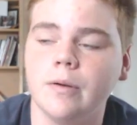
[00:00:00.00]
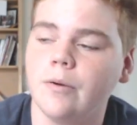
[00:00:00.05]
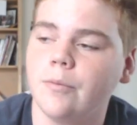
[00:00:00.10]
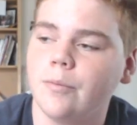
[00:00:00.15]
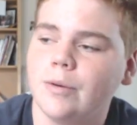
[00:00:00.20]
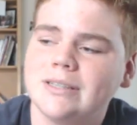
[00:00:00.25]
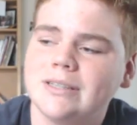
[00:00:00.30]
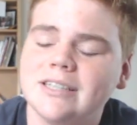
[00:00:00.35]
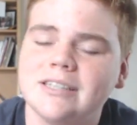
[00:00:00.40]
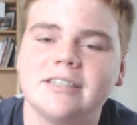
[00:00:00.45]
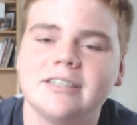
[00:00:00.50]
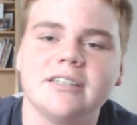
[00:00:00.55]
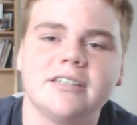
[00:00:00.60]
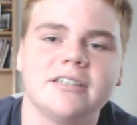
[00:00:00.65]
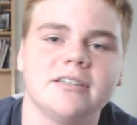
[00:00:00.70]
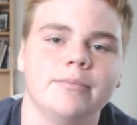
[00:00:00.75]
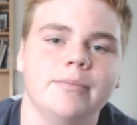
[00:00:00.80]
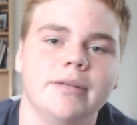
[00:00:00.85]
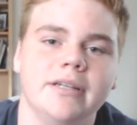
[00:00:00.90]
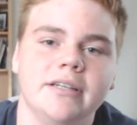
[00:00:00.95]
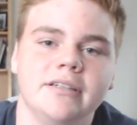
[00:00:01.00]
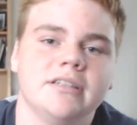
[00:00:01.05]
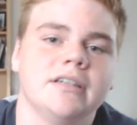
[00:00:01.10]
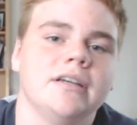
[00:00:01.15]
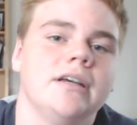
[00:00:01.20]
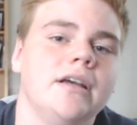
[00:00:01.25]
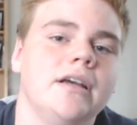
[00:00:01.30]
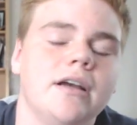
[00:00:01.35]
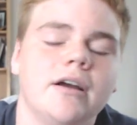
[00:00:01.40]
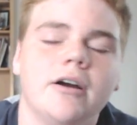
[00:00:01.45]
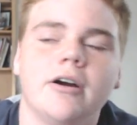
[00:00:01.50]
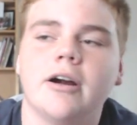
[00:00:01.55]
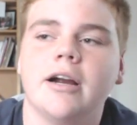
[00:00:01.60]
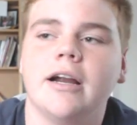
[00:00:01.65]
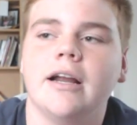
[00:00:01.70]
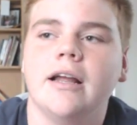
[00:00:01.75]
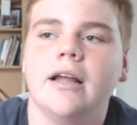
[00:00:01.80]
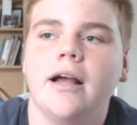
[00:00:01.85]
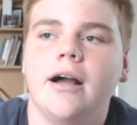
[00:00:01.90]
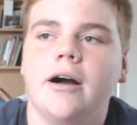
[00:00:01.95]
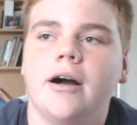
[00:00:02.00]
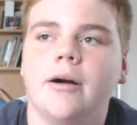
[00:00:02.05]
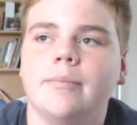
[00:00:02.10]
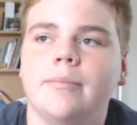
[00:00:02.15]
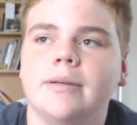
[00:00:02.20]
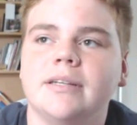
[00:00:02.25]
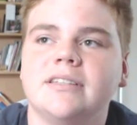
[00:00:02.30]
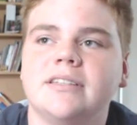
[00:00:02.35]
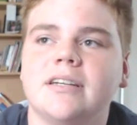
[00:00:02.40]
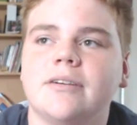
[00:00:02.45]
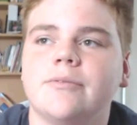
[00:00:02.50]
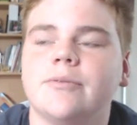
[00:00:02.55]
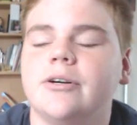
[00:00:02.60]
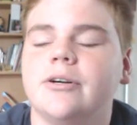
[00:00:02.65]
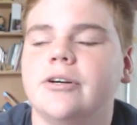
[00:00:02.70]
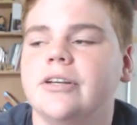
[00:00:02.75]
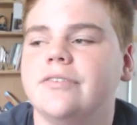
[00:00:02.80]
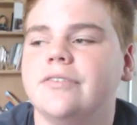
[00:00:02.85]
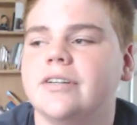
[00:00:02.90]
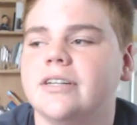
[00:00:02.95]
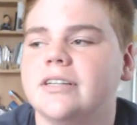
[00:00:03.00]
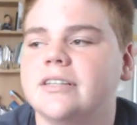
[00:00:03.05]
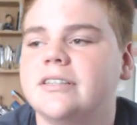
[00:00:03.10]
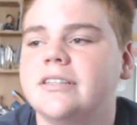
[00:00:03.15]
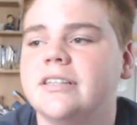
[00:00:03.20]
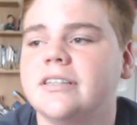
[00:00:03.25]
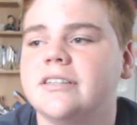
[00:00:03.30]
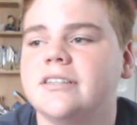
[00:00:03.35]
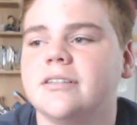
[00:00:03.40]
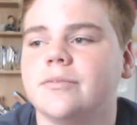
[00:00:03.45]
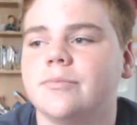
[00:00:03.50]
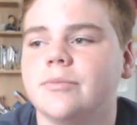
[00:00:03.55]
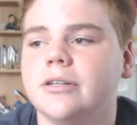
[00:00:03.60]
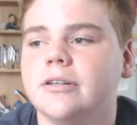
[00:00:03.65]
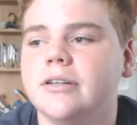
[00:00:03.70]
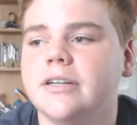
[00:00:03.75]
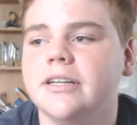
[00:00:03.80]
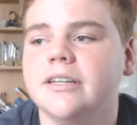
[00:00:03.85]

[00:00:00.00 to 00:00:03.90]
what the system is, all right? It's not really even a system, really.